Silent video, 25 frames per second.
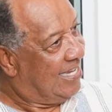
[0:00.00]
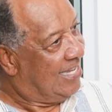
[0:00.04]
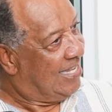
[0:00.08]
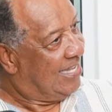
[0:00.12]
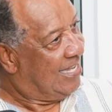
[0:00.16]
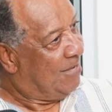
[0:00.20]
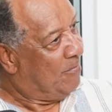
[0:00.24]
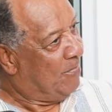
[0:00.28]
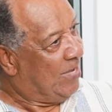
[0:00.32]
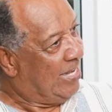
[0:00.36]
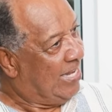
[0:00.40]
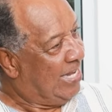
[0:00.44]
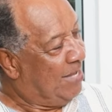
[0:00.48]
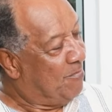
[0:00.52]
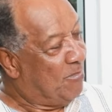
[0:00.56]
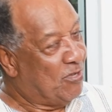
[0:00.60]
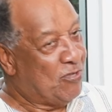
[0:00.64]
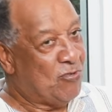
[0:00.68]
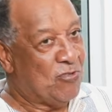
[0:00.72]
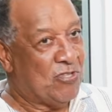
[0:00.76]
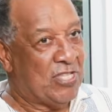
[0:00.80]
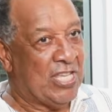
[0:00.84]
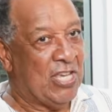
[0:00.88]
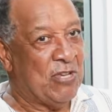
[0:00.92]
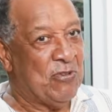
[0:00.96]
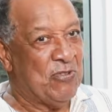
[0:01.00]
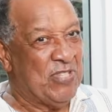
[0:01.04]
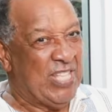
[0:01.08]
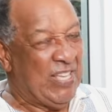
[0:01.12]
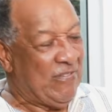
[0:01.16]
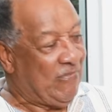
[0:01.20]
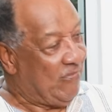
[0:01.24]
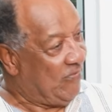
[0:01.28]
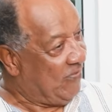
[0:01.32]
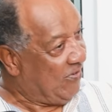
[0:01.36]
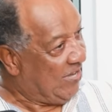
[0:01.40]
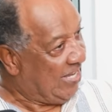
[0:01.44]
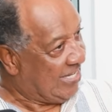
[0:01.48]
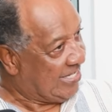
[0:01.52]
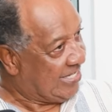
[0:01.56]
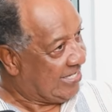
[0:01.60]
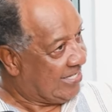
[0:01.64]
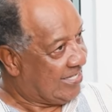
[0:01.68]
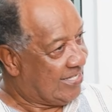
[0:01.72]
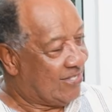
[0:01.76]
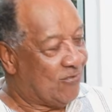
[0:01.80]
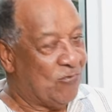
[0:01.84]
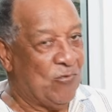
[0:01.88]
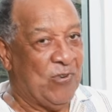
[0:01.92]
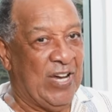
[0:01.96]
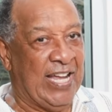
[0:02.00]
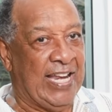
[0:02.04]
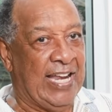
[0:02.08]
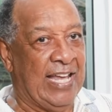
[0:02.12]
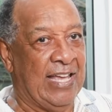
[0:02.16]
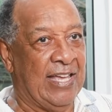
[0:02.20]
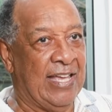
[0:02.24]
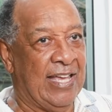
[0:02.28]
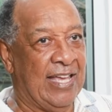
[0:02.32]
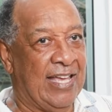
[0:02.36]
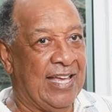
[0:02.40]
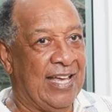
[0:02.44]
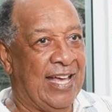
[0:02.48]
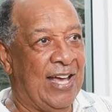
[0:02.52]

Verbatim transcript: and, but let me tell you the first what I,